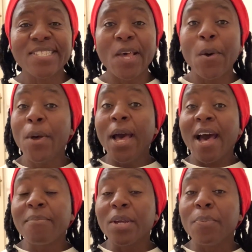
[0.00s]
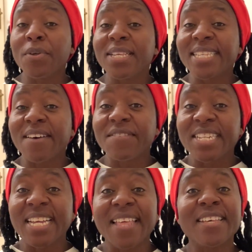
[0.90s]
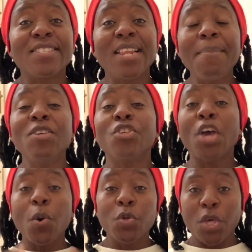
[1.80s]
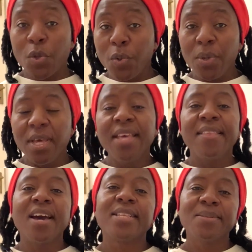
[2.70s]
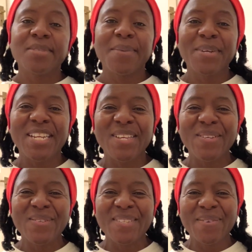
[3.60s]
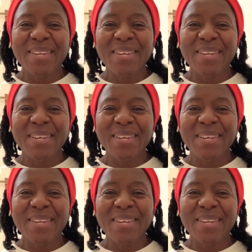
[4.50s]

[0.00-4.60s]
So I'm going to put this outfit together. So let me show you the items that I'm going to use. Here we